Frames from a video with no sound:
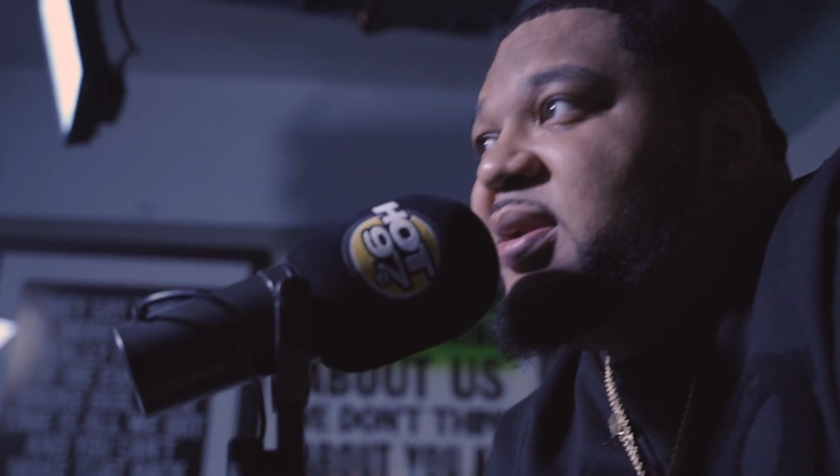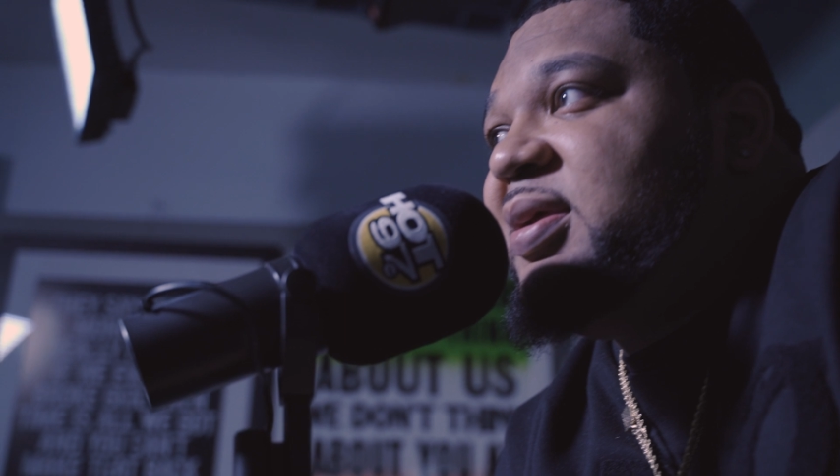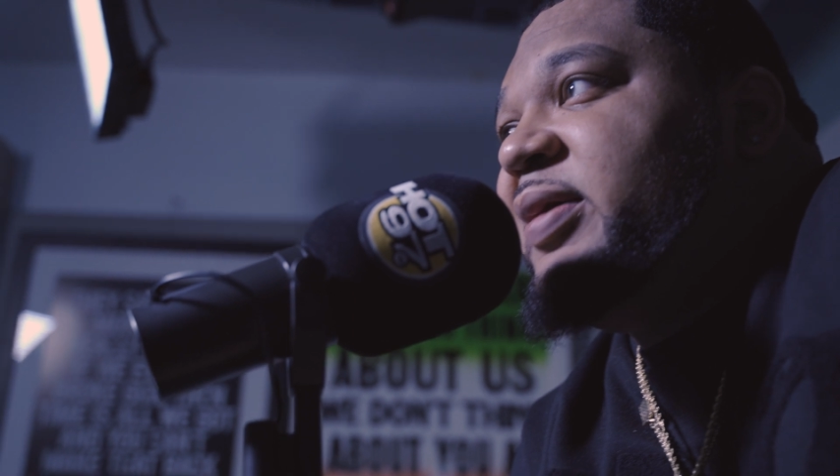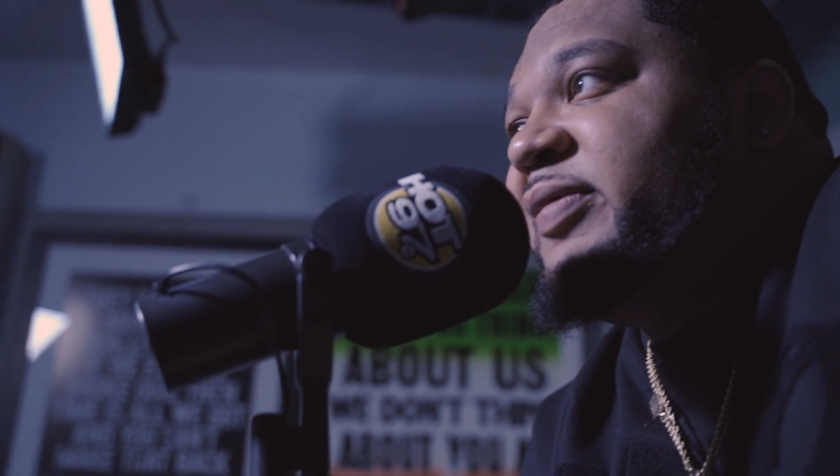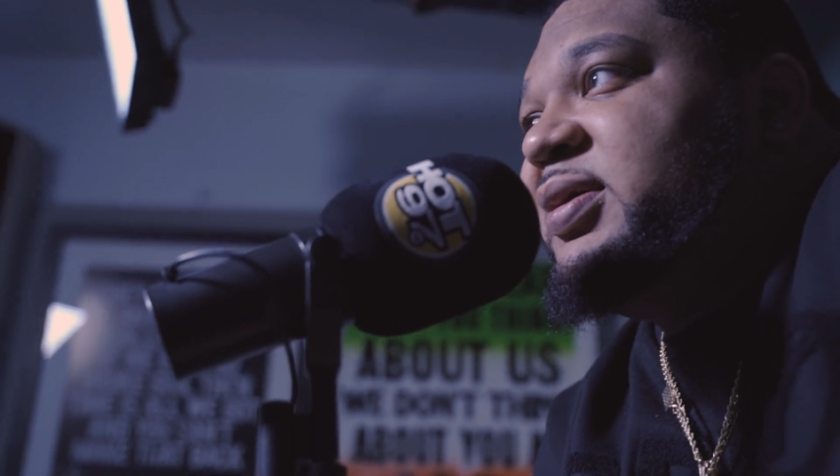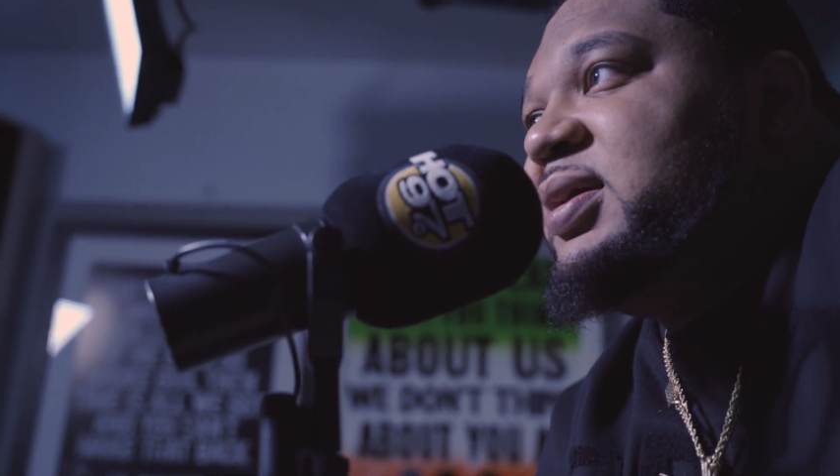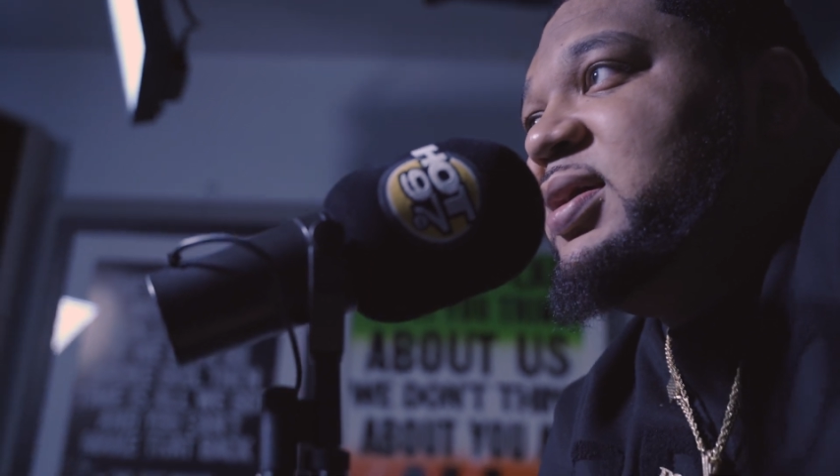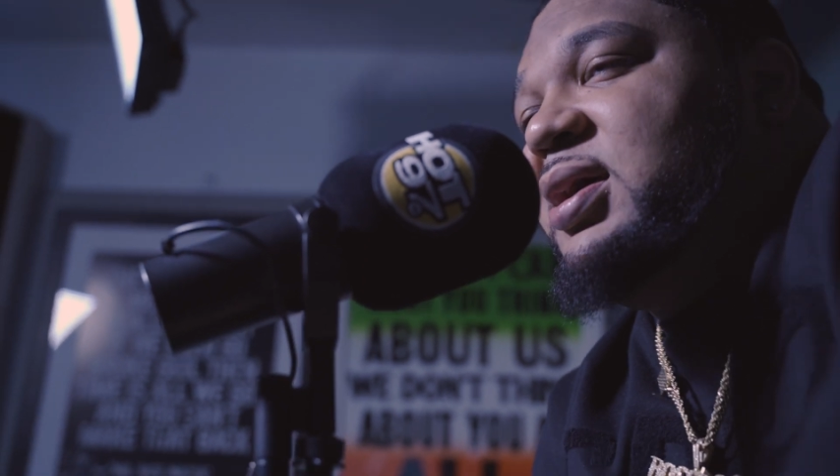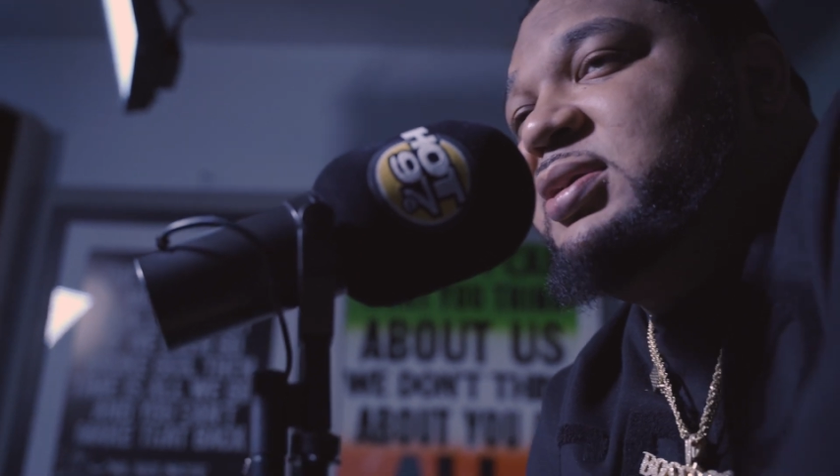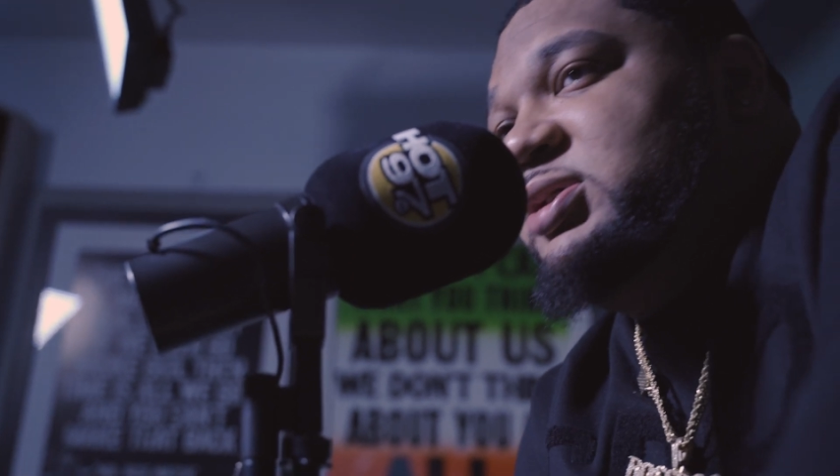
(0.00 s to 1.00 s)
together,
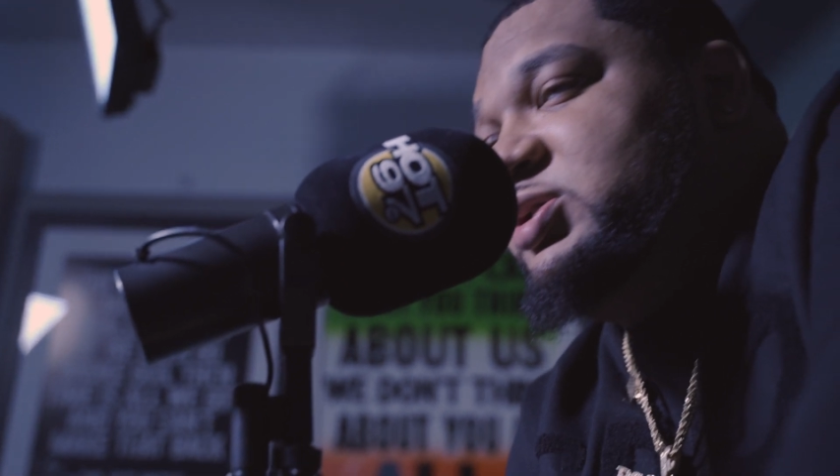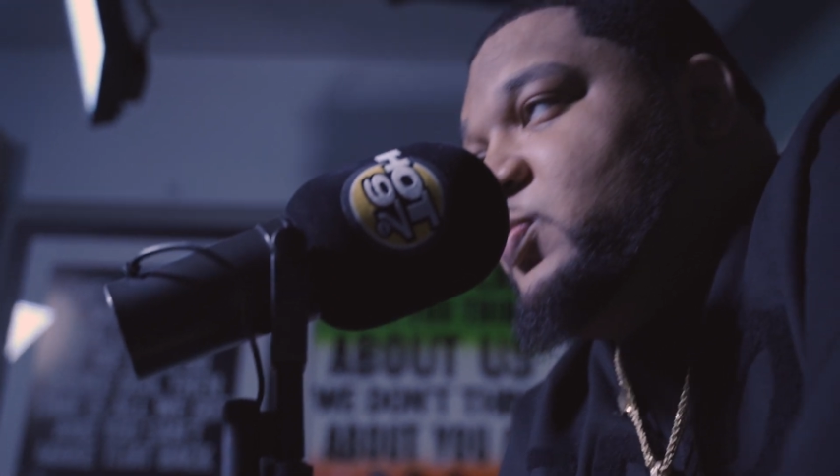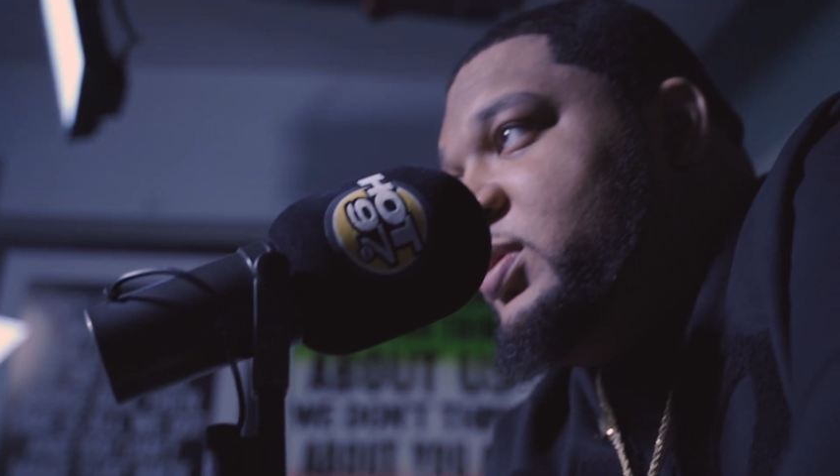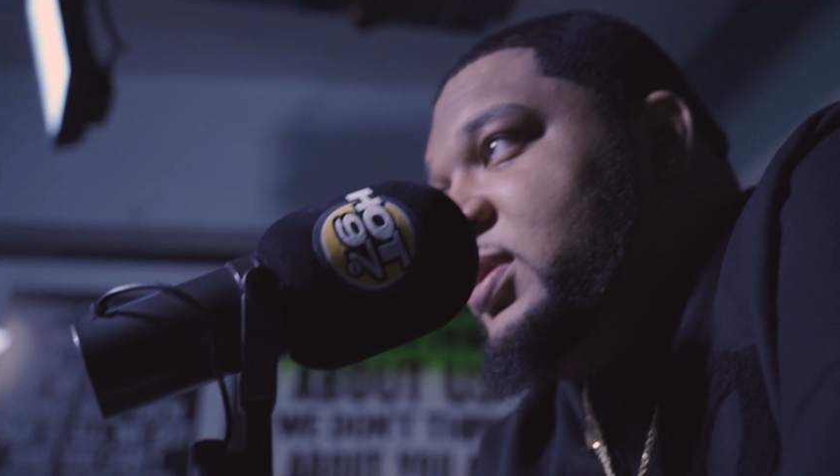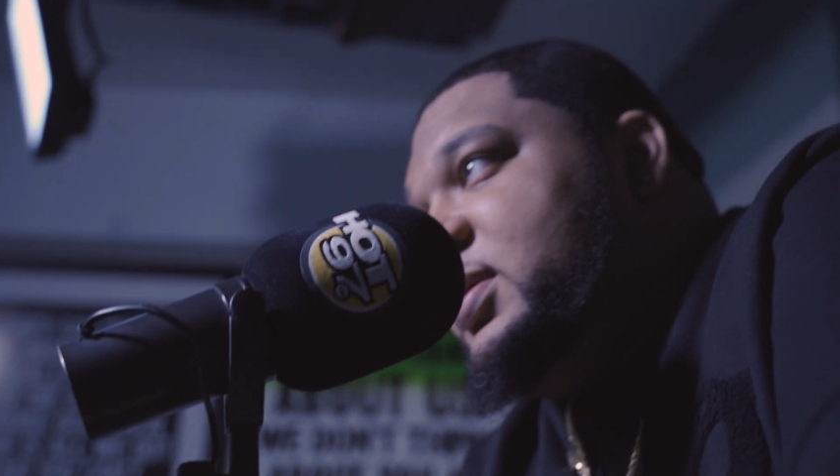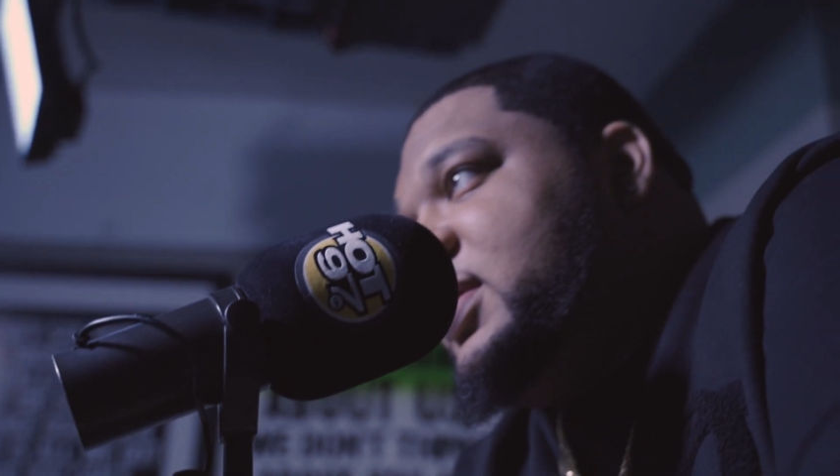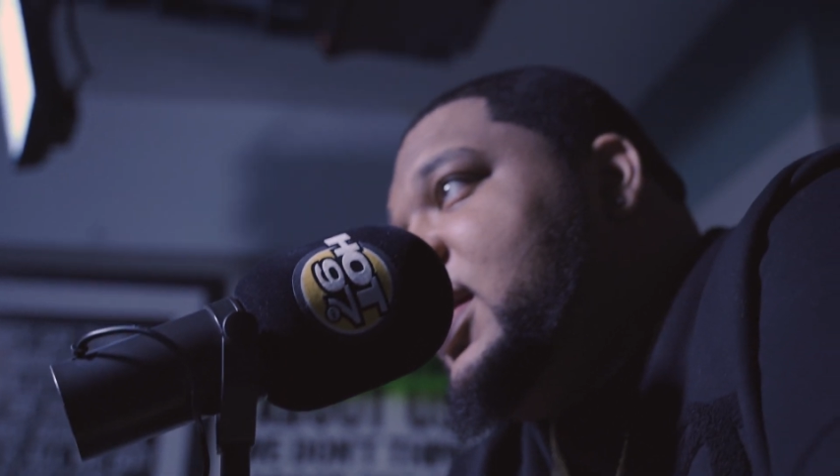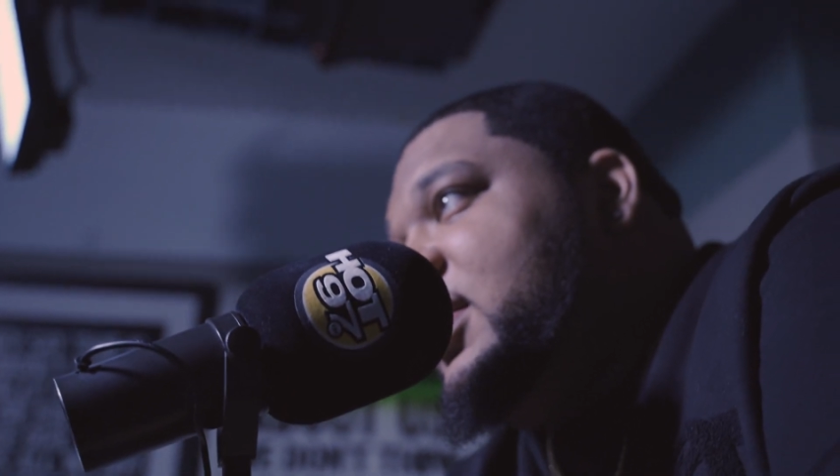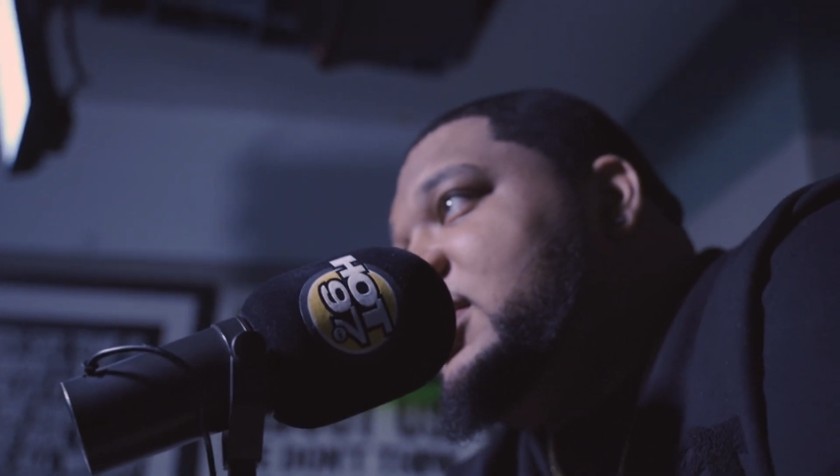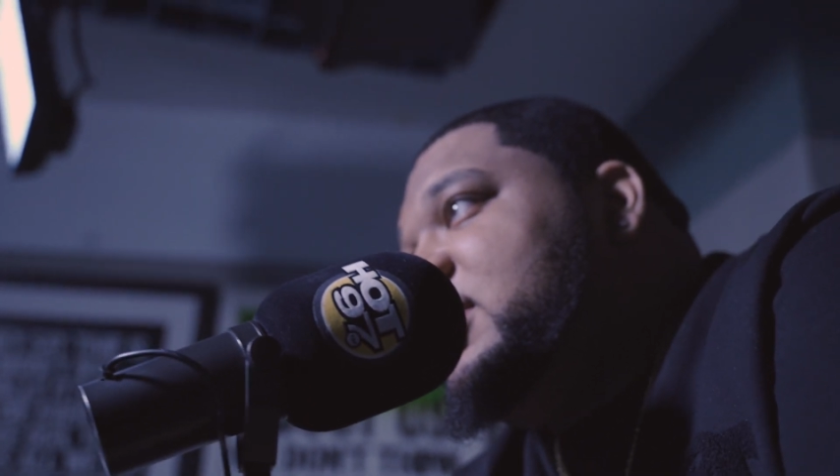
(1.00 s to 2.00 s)
and just win like that.